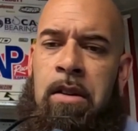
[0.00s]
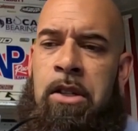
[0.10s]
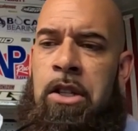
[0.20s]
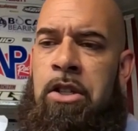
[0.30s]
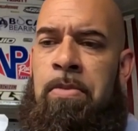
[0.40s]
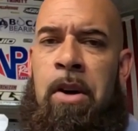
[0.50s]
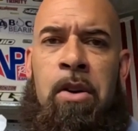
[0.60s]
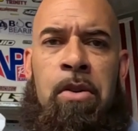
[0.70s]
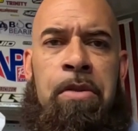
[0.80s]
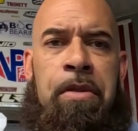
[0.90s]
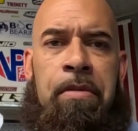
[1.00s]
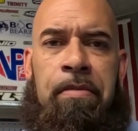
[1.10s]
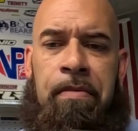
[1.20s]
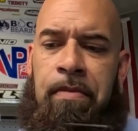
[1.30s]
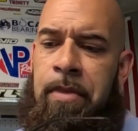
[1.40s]
She's smooth,
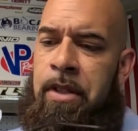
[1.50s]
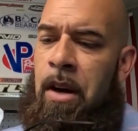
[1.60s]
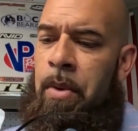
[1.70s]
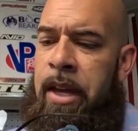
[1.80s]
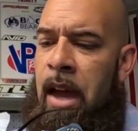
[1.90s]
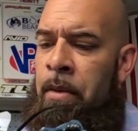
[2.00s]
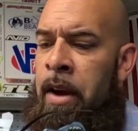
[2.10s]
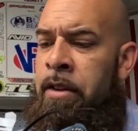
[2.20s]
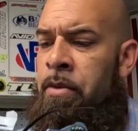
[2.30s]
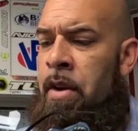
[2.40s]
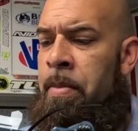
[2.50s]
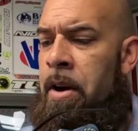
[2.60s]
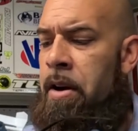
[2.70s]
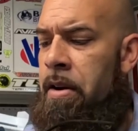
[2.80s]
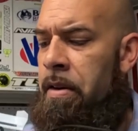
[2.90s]
so we can't wait to rip
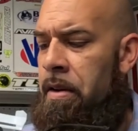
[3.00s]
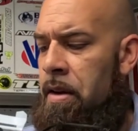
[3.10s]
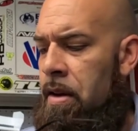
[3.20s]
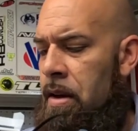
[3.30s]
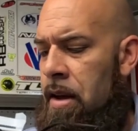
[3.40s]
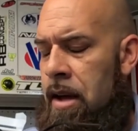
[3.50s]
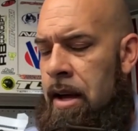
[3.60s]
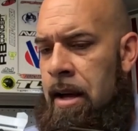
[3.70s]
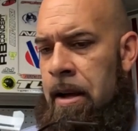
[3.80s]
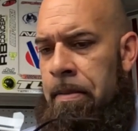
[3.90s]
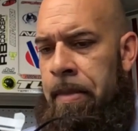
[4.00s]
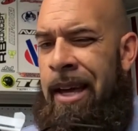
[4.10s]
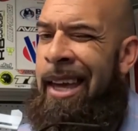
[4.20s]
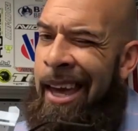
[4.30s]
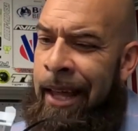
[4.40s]
her.
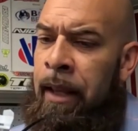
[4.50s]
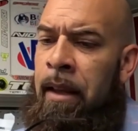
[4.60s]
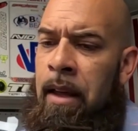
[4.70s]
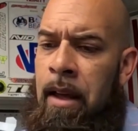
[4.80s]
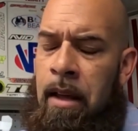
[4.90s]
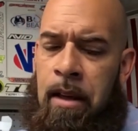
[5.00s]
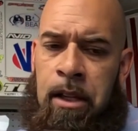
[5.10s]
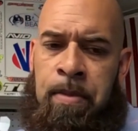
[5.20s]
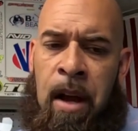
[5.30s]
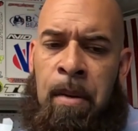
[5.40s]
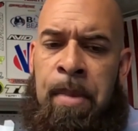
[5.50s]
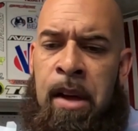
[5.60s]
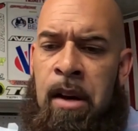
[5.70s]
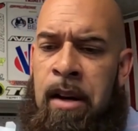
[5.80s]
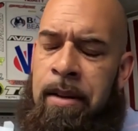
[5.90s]
Again, it's probably gonna
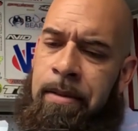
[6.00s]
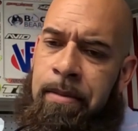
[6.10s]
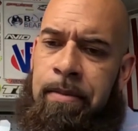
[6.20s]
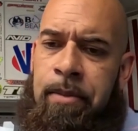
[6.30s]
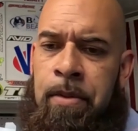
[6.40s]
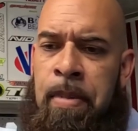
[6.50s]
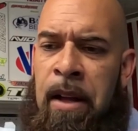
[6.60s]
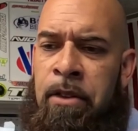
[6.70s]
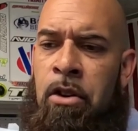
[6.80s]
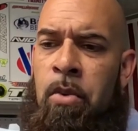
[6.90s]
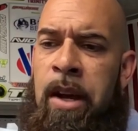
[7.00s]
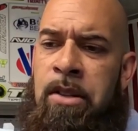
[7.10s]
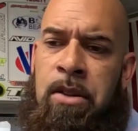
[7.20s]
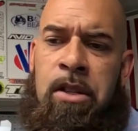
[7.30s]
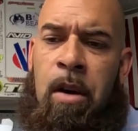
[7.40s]
be about 2 weeks
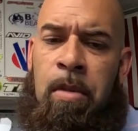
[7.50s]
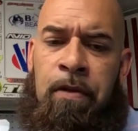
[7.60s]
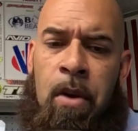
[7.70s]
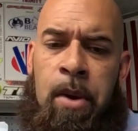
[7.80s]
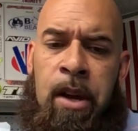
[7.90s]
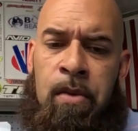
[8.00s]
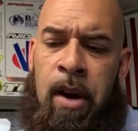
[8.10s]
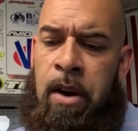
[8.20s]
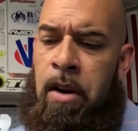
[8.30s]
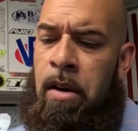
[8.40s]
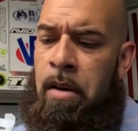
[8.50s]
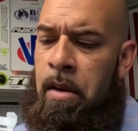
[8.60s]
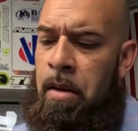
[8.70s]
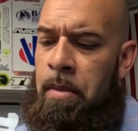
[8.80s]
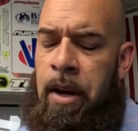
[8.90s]
or so before we can run her,
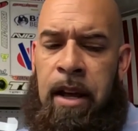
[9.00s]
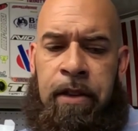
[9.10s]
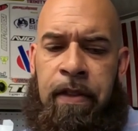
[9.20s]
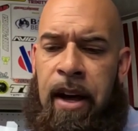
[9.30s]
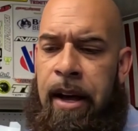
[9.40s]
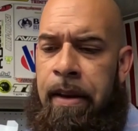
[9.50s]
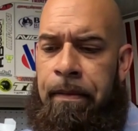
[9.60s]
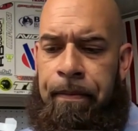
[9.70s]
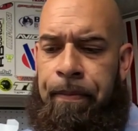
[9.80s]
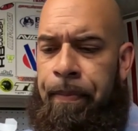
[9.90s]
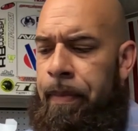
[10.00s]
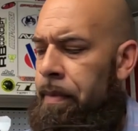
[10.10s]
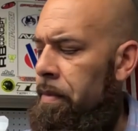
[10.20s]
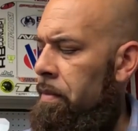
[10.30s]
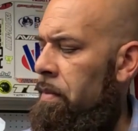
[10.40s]
but that's fine.
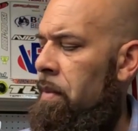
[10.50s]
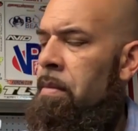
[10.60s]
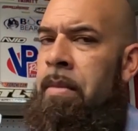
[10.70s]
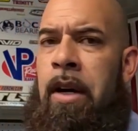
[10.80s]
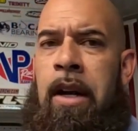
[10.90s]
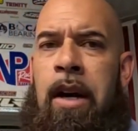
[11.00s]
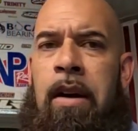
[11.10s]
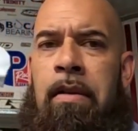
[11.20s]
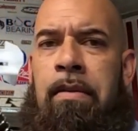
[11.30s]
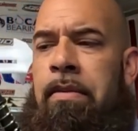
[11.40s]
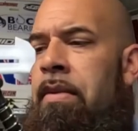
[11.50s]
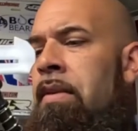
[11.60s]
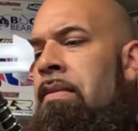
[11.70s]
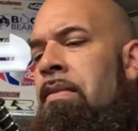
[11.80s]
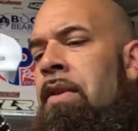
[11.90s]
But
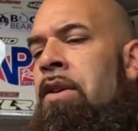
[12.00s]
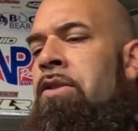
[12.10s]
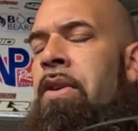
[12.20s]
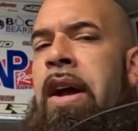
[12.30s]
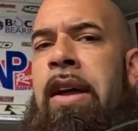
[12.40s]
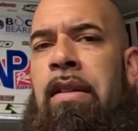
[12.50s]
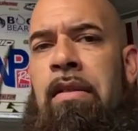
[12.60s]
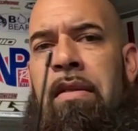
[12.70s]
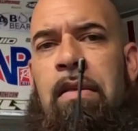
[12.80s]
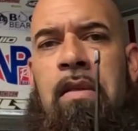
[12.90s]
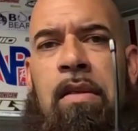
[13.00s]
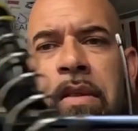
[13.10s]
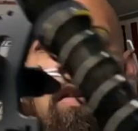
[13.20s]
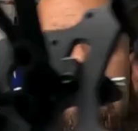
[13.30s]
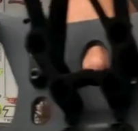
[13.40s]
looks great.
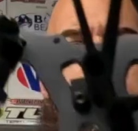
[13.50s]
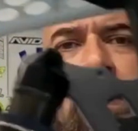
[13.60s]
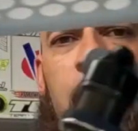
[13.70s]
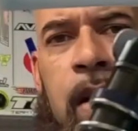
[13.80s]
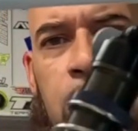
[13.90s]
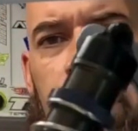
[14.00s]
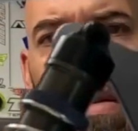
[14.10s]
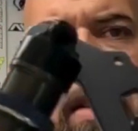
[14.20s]
That's the rear.